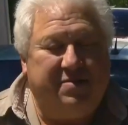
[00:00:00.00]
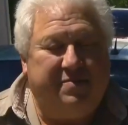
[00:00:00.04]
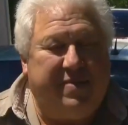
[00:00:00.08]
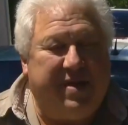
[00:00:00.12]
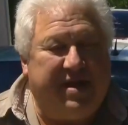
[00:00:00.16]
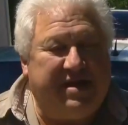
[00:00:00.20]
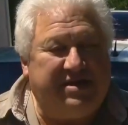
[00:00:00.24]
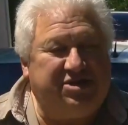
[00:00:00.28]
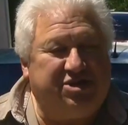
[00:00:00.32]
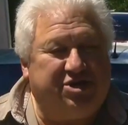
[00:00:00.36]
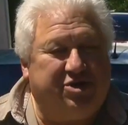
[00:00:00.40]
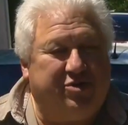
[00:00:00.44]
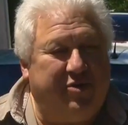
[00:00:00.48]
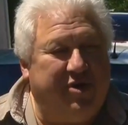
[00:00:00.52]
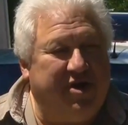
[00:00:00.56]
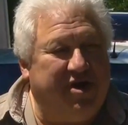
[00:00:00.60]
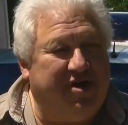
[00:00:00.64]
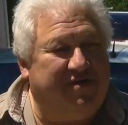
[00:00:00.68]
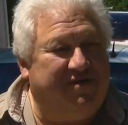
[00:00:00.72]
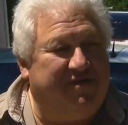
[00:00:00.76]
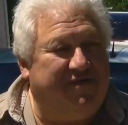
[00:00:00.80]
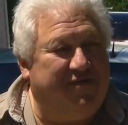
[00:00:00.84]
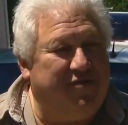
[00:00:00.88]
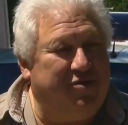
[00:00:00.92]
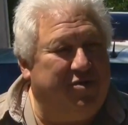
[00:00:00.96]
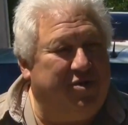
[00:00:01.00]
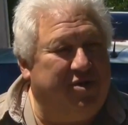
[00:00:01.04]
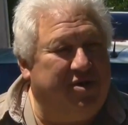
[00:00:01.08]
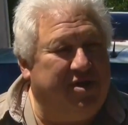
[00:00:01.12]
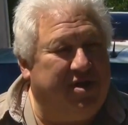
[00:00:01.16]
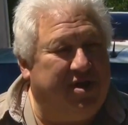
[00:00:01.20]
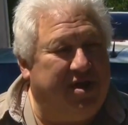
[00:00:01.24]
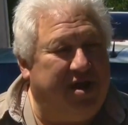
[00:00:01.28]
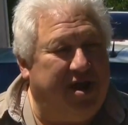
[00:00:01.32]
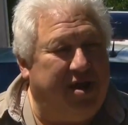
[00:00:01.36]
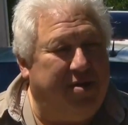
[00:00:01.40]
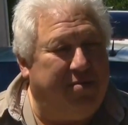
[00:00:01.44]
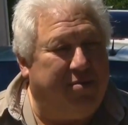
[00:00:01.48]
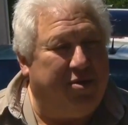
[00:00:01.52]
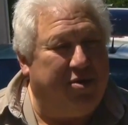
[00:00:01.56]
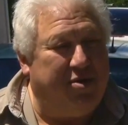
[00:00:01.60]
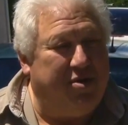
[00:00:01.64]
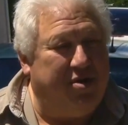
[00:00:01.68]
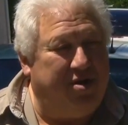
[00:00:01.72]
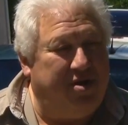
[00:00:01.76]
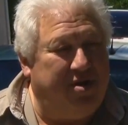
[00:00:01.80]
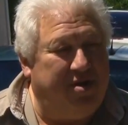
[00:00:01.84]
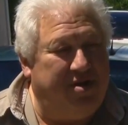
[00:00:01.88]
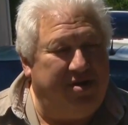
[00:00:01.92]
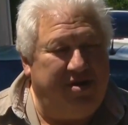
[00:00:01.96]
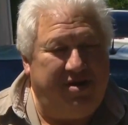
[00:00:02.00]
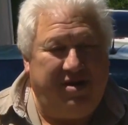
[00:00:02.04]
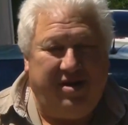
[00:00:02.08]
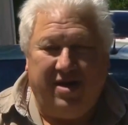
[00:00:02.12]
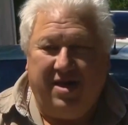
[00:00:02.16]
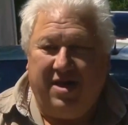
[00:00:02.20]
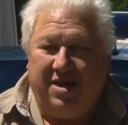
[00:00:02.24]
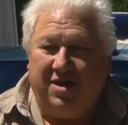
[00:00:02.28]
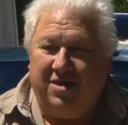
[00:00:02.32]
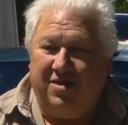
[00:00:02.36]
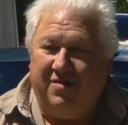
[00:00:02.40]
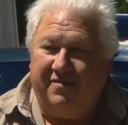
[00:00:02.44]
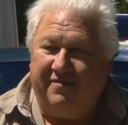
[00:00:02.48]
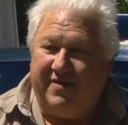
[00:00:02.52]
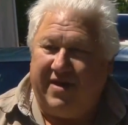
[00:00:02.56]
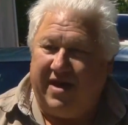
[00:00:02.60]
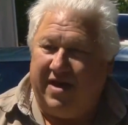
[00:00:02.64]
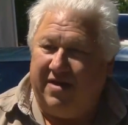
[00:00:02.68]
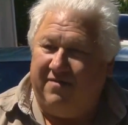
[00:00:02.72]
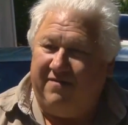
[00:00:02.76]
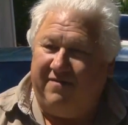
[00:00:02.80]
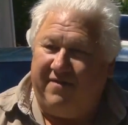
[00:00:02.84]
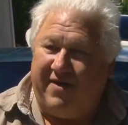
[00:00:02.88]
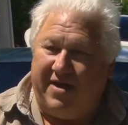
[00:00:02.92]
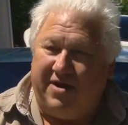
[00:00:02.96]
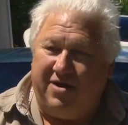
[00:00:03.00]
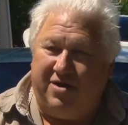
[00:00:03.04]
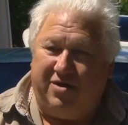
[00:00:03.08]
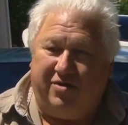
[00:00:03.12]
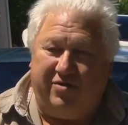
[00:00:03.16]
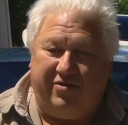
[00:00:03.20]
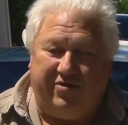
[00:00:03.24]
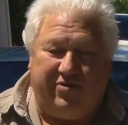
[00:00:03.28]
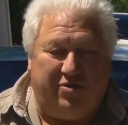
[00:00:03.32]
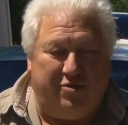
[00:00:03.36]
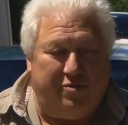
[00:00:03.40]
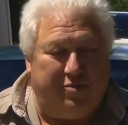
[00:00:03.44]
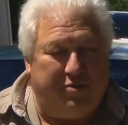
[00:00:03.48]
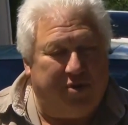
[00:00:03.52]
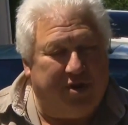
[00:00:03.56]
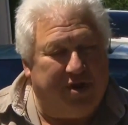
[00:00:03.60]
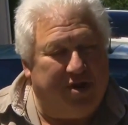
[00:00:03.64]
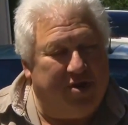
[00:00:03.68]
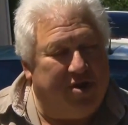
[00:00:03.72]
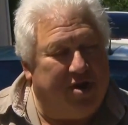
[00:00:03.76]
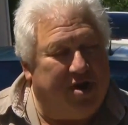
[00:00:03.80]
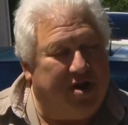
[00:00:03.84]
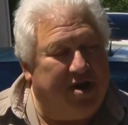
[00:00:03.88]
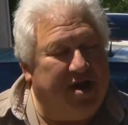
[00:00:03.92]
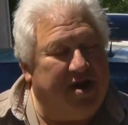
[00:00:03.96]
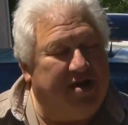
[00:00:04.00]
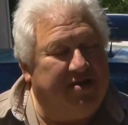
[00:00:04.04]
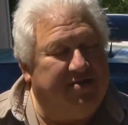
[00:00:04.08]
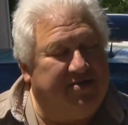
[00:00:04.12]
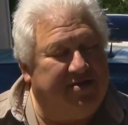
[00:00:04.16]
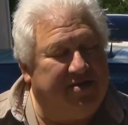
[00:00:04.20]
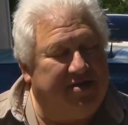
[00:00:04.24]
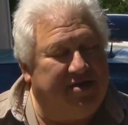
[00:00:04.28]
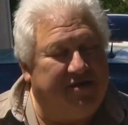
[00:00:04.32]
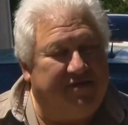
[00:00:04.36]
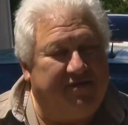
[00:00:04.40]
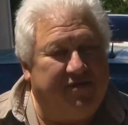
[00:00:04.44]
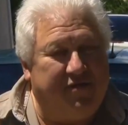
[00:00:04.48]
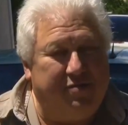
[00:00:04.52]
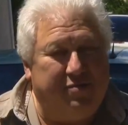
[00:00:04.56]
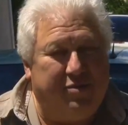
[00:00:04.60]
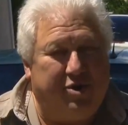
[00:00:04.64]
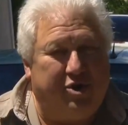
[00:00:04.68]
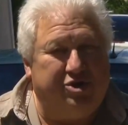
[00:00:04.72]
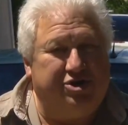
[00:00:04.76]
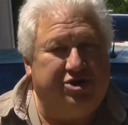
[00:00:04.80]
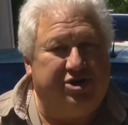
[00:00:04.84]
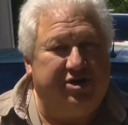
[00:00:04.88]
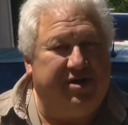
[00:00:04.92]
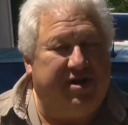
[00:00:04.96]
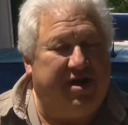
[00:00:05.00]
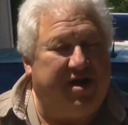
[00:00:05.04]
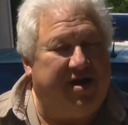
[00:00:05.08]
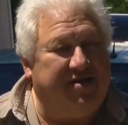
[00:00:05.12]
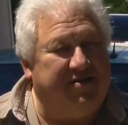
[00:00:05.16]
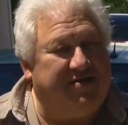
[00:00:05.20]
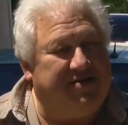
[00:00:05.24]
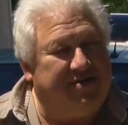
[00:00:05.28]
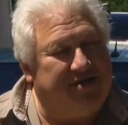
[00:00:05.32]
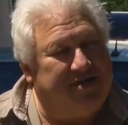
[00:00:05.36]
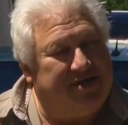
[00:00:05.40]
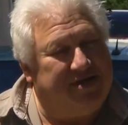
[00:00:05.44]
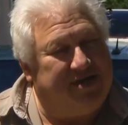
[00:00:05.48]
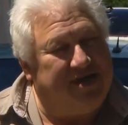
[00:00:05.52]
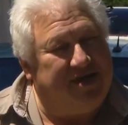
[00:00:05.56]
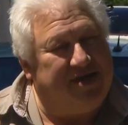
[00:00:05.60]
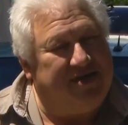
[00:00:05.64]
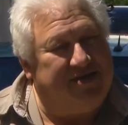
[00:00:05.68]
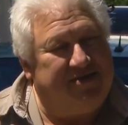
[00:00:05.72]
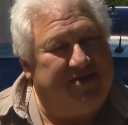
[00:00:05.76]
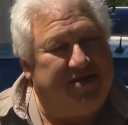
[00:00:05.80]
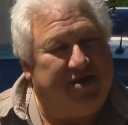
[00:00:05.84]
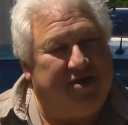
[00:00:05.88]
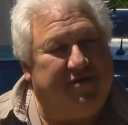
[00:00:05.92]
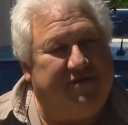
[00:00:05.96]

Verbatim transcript: the best Greek food in the neighborhood. You've got vendors who bring all kinds of different merchandise and things